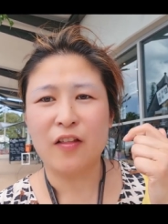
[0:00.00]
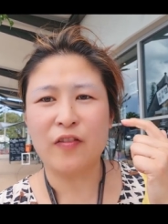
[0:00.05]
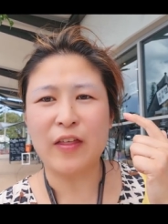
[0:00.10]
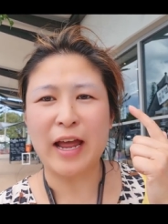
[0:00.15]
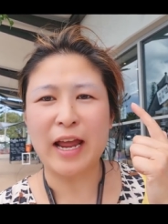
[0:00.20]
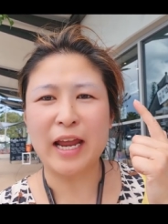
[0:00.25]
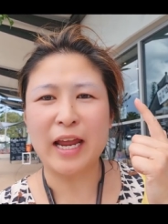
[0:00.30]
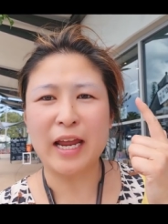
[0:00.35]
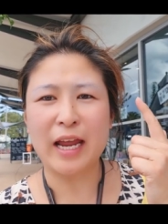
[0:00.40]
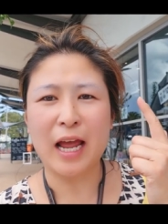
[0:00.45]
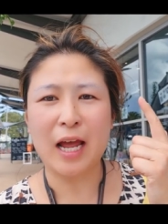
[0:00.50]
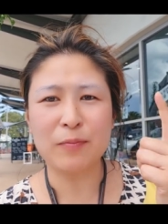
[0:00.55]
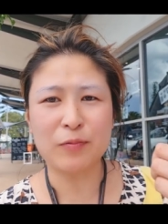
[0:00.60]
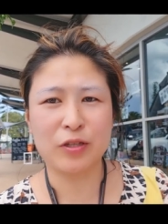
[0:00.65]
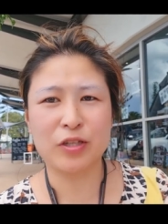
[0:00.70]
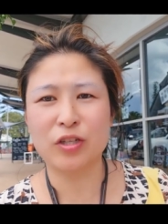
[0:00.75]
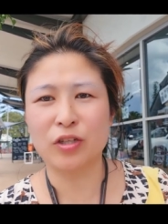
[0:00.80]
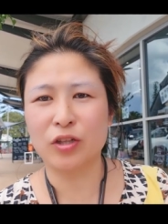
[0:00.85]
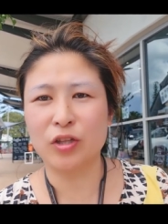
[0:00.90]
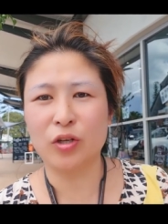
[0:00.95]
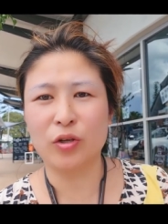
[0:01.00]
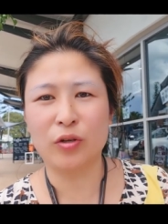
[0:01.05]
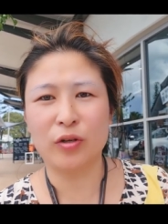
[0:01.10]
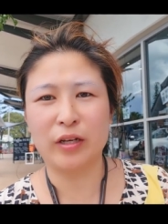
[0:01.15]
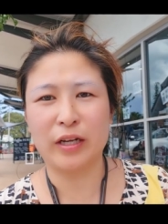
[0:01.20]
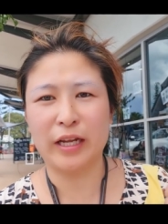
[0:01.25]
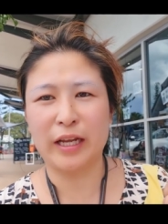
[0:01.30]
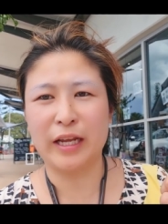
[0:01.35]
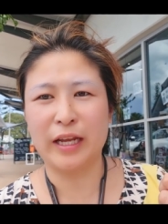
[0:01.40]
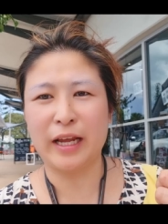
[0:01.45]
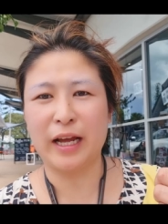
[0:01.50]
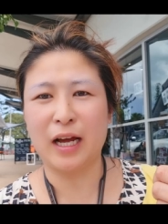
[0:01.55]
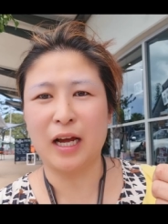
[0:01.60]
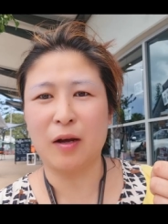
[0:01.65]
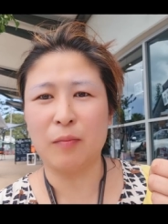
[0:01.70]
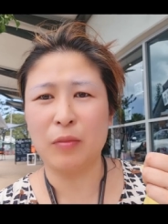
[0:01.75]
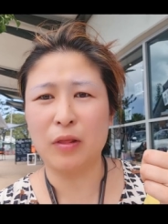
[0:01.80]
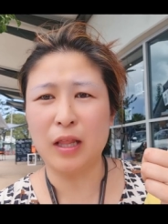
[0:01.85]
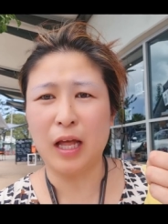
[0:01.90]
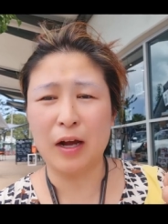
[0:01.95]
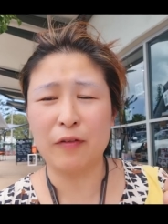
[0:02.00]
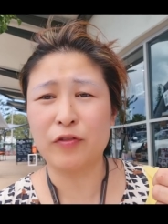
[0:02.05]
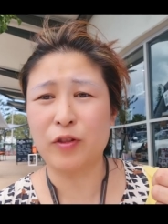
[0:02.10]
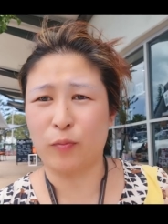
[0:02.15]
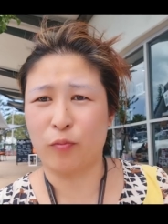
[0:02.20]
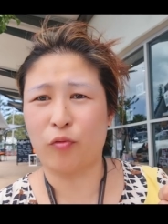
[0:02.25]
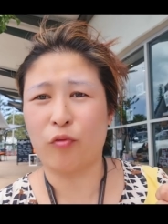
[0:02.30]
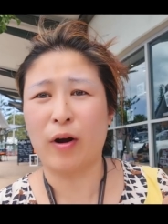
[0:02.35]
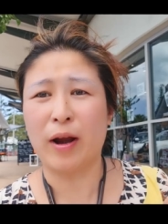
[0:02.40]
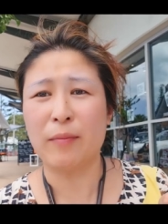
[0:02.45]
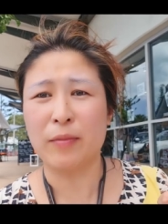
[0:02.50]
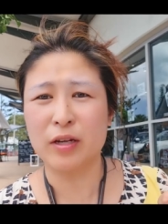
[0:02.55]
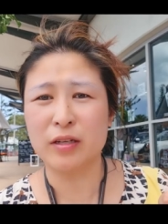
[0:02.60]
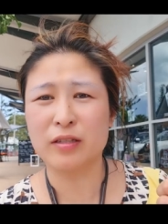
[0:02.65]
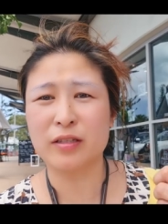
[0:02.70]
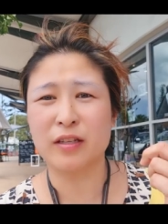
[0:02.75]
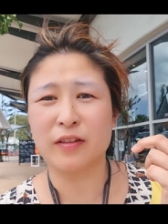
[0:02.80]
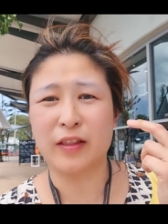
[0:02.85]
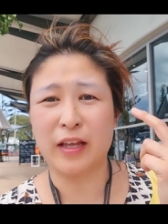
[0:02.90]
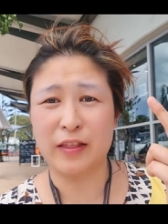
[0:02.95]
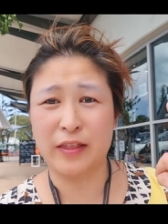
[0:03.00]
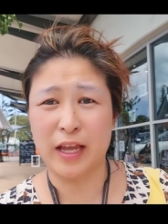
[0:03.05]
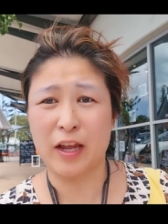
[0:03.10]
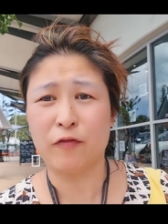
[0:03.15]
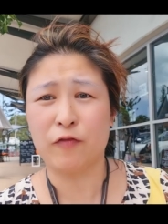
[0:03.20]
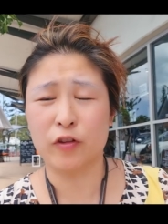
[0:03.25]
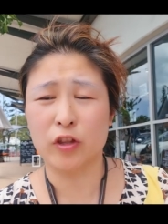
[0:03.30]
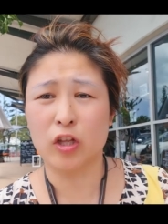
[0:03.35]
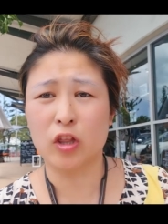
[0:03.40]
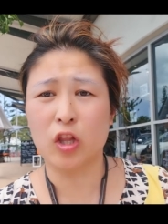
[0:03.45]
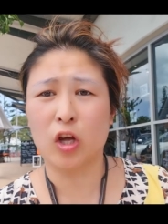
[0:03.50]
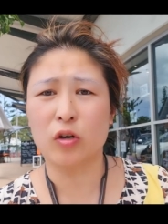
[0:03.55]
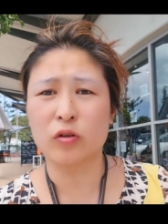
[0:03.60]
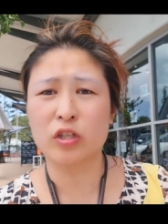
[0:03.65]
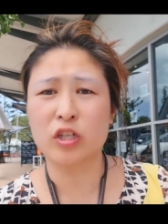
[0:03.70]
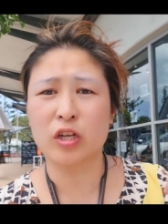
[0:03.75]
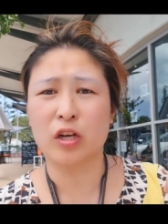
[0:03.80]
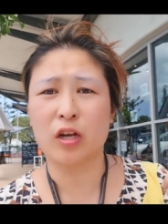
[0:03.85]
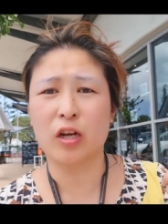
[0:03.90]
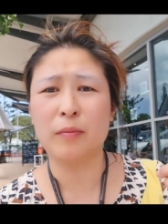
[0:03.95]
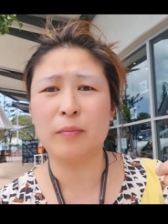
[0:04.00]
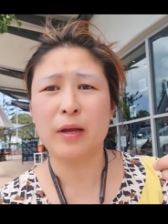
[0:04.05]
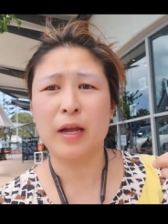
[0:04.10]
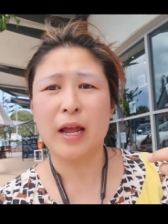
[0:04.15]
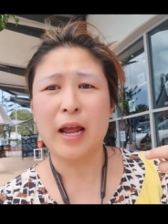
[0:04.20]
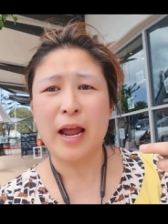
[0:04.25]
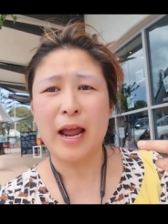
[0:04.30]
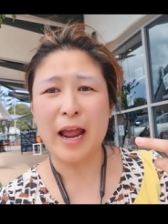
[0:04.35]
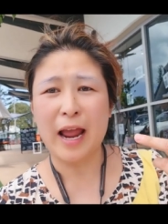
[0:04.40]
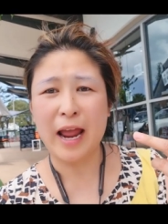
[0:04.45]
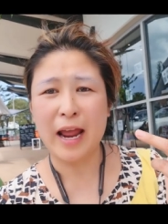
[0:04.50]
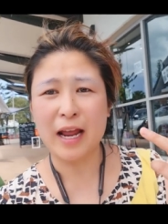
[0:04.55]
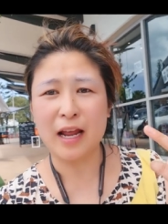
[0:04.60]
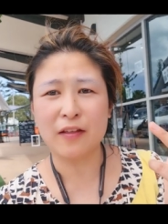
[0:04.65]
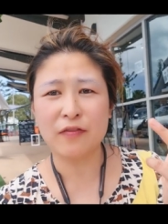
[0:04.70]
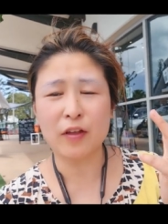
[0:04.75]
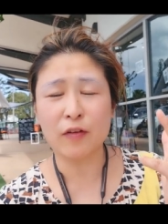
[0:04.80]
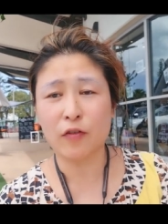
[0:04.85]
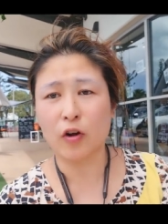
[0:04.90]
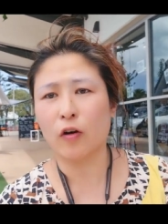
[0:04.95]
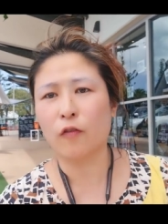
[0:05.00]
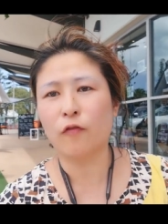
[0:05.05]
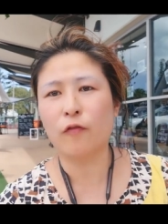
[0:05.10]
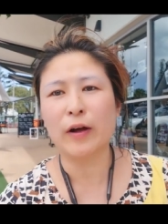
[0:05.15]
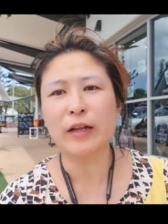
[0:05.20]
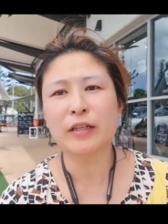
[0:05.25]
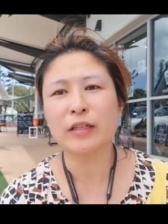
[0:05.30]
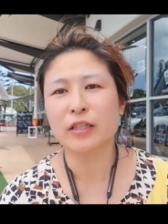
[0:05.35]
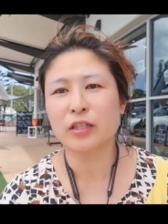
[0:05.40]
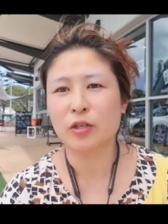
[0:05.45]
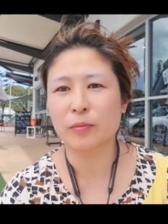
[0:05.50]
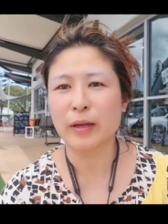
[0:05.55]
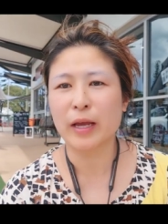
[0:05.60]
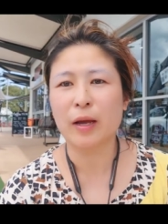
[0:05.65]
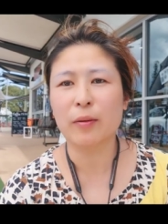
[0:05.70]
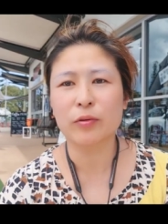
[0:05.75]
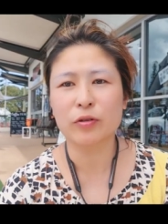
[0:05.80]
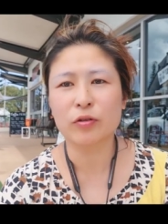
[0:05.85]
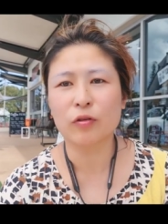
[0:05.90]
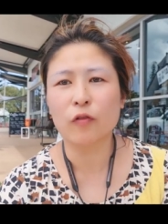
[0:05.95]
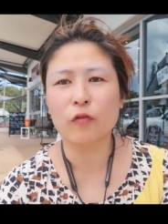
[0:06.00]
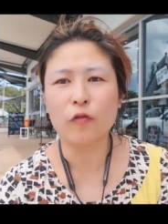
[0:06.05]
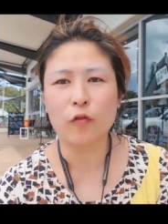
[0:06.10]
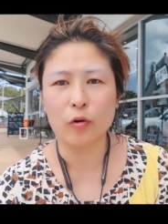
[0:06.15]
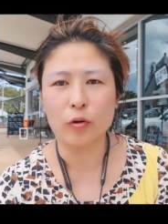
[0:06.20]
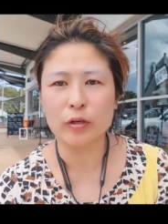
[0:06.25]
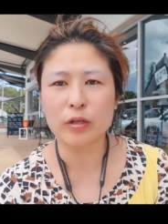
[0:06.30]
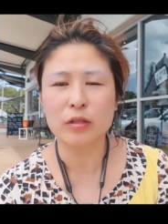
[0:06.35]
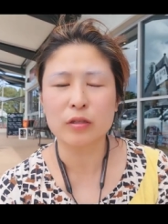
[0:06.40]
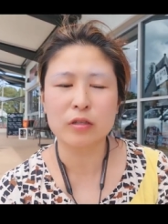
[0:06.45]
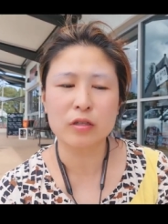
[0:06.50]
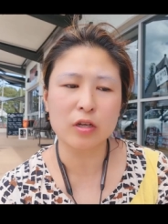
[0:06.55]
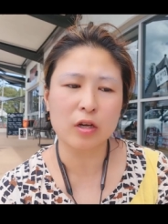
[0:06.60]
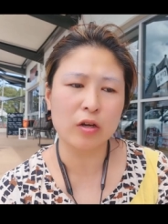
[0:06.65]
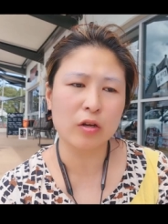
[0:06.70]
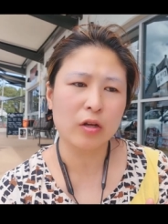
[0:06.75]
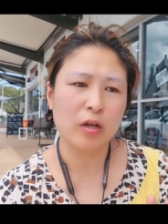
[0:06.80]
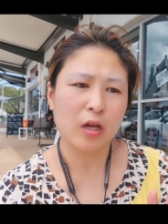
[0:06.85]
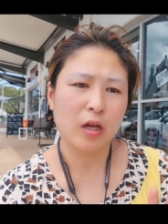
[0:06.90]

They absolutely um, love the premise. They're there for the long term and they've got funding to be able to afford it. So,